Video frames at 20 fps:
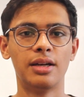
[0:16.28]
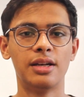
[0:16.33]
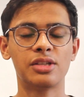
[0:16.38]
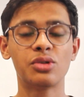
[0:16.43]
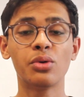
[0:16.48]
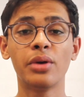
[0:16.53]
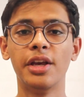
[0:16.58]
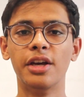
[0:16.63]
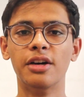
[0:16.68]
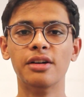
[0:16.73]

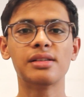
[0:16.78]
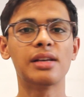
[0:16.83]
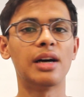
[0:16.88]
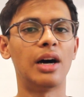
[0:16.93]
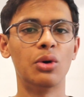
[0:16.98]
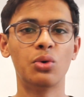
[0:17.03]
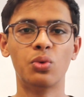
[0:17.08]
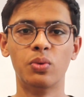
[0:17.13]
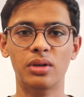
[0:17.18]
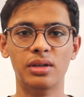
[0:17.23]
So here's
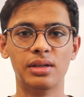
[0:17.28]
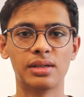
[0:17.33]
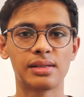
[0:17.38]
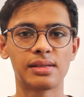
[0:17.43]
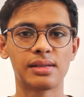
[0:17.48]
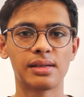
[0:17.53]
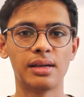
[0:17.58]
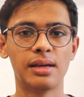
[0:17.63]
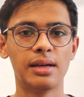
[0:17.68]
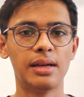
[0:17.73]
how it
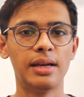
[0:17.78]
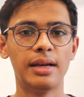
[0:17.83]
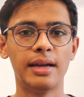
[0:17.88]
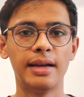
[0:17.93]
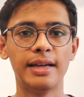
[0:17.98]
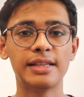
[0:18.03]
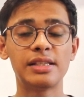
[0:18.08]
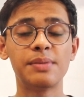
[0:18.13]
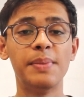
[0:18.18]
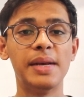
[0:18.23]
works.
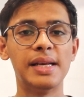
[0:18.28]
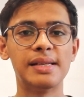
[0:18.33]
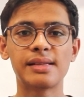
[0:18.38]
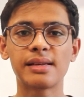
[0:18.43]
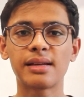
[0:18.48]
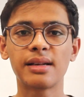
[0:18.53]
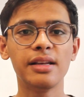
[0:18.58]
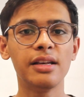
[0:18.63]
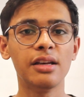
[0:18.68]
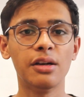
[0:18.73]
It's
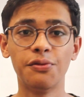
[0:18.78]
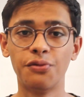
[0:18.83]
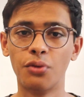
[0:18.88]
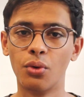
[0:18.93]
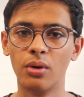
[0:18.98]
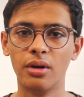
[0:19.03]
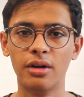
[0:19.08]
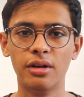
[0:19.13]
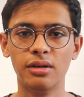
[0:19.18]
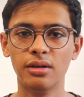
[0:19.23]
basically a
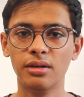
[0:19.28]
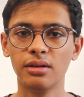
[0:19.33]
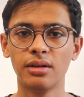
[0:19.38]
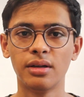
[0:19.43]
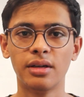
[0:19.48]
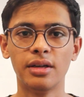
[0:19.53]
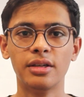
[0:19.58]
folder